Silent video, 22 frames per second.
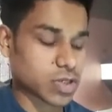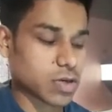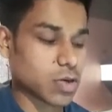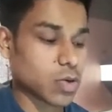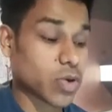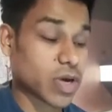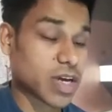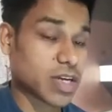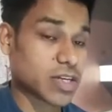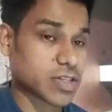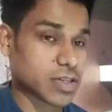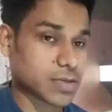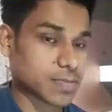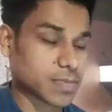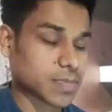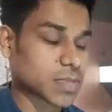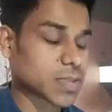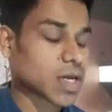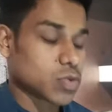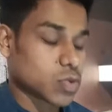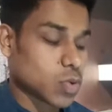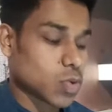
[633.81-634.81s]

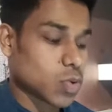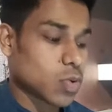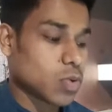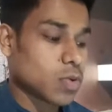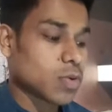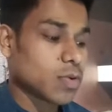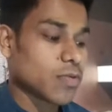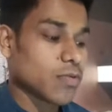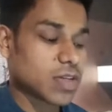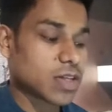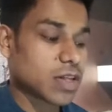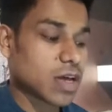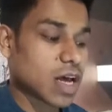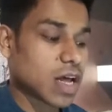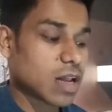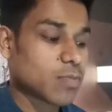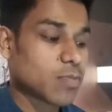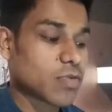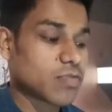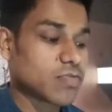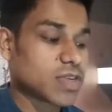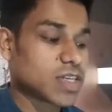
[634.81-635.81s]
location so with the
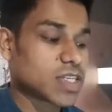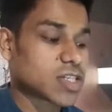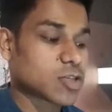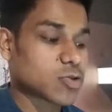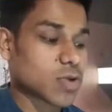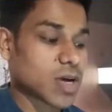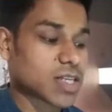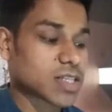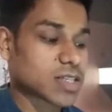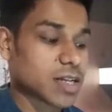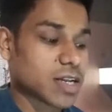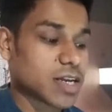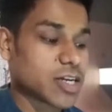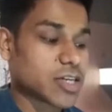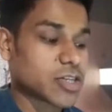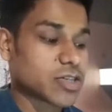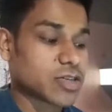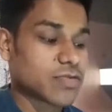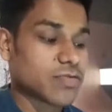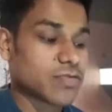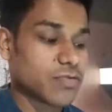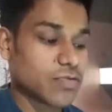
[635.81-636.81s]
help of this
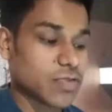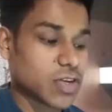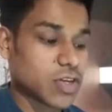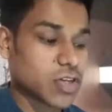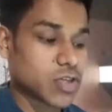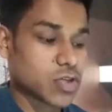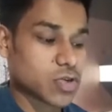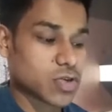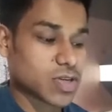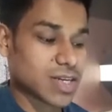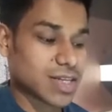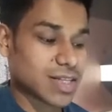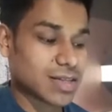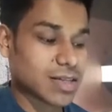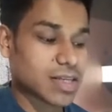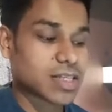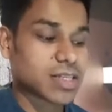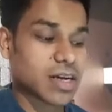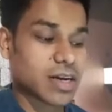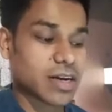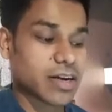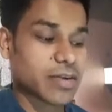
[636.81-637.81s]
translation feature in
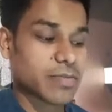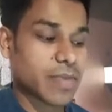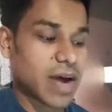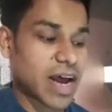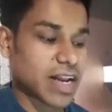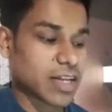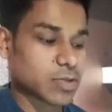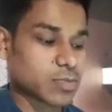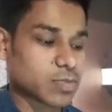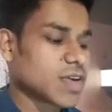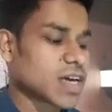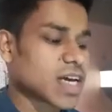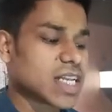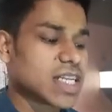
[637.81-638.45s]
this content manager we